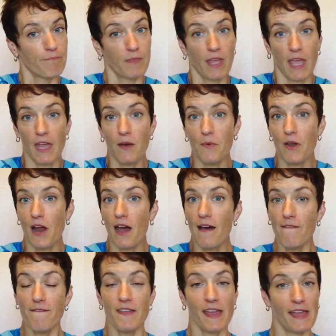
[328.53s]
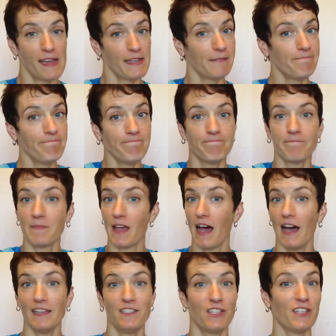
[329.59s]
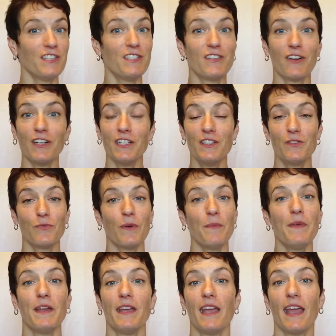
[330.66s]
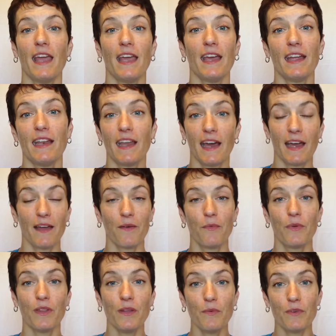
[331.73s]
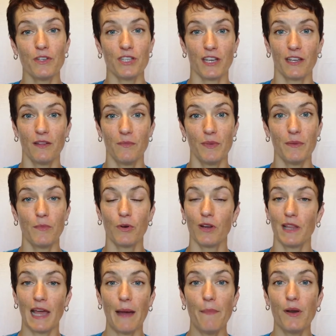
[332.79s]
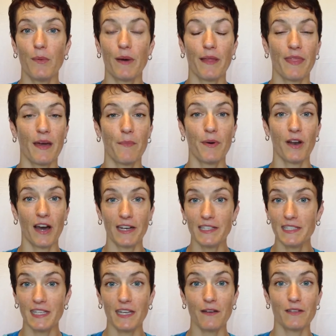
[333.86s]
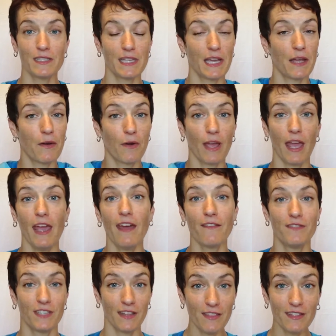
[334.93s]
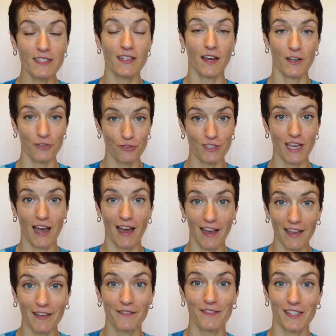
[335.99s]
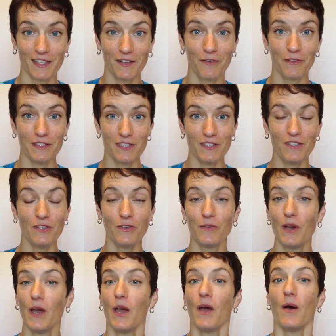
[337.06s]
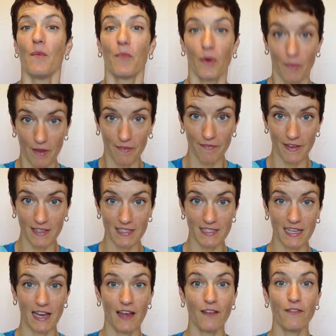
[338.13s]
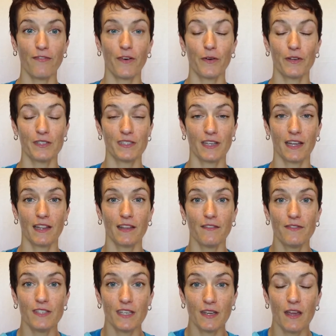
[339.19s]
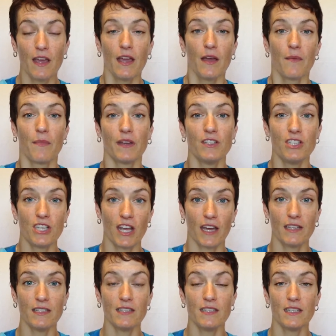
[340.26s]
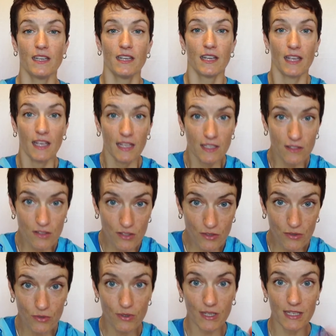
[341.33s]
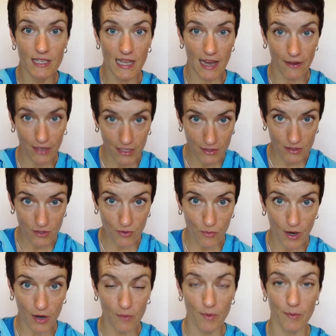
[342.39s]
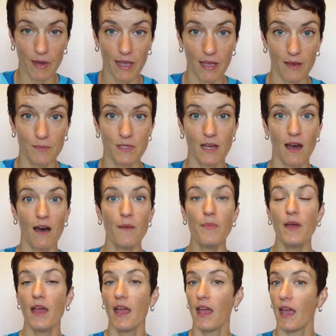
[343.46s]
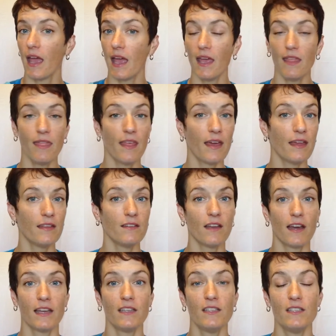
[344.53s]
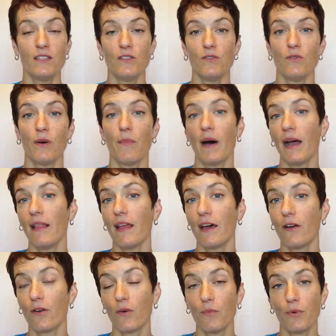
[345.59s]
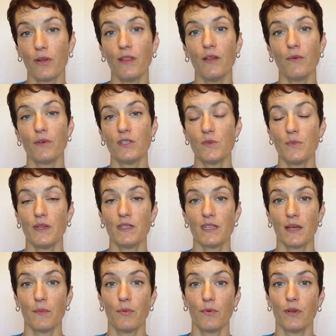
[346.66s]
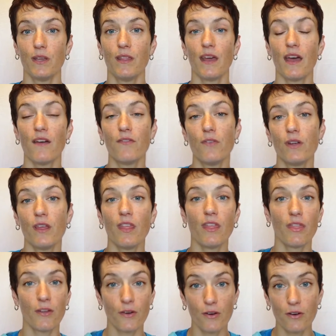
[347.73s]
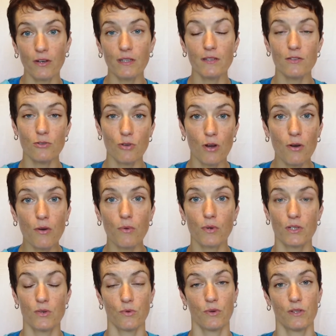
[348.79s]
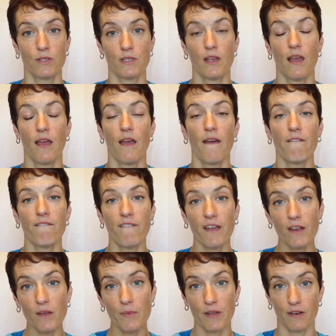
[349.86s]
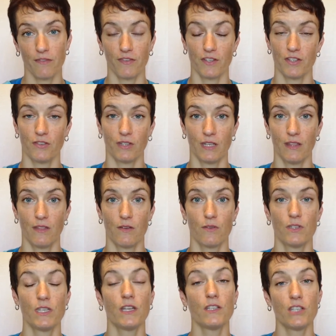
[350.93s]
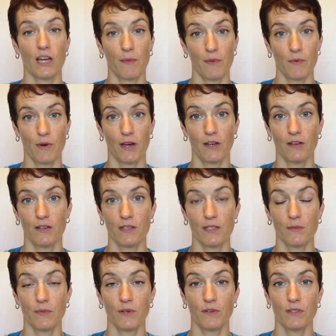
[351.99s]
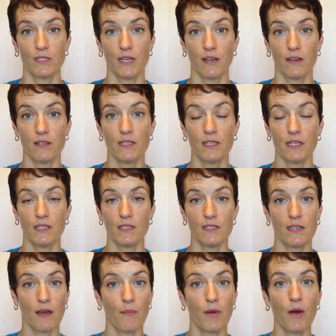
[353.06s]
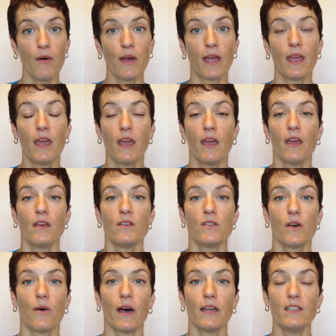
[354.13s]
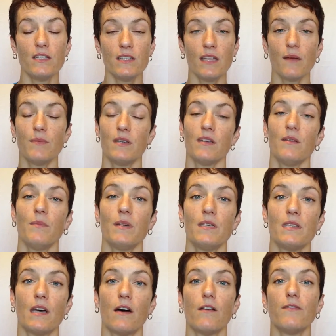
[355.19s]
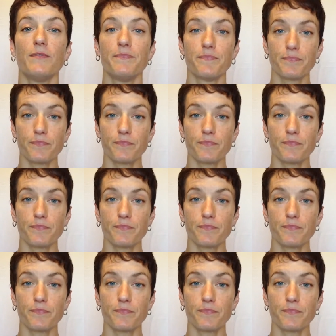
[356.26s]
Cannon went off, and I just started swimming, and I really wish I could be more elaborate about that, but honestly, I was like, okay, I've done this 100 times. I know what to do. Put my face down, focused on lifting my chest into and down into the water, but my hips up, and then I do a bilateral breathing, which means I breathe every third stroke, which was very beneficial in those choppy waters in Monona Terrace, and I just kept going. So I just kept telling myself,